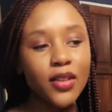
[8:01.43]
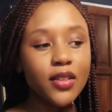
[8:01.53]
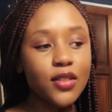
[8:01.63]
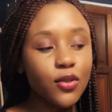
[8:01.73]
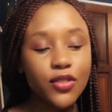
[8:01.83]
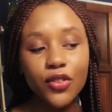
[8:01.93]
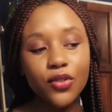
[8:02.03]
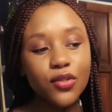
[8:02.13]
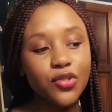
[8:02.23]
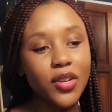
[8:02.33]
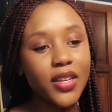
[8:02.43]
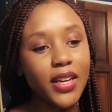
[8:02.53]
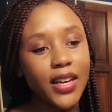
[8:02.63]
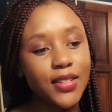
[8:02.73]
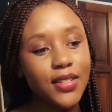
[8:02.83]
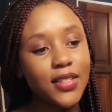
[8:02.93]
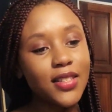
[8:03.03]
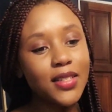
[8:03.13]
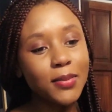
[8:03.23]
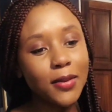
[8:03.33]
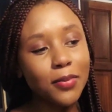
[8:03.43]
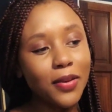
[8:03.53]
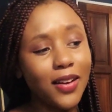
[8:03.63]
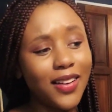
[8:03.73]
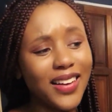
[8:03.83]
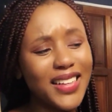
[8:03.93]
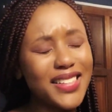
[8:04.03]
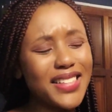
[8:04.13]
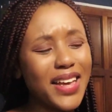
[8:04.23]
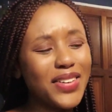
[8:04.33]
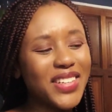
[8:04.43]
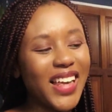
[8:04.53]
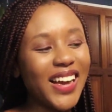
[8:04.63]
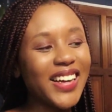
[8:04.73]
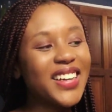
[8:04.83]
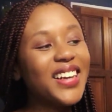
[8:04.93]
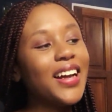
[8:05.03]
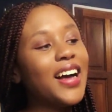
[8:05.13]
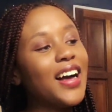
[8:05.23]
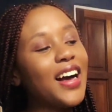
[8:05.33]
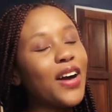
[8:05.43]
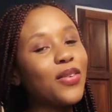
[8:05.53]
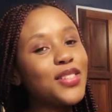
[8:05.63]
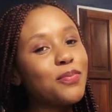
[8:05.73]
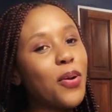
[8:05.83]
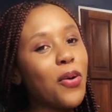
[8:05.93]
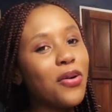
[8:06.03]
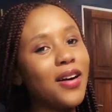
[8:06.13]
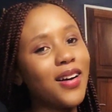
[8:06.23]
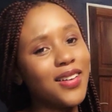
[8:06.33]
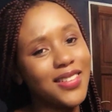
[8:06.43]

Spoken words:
There's also cool drink, iced tea, blah, blah. I sound like I was poor.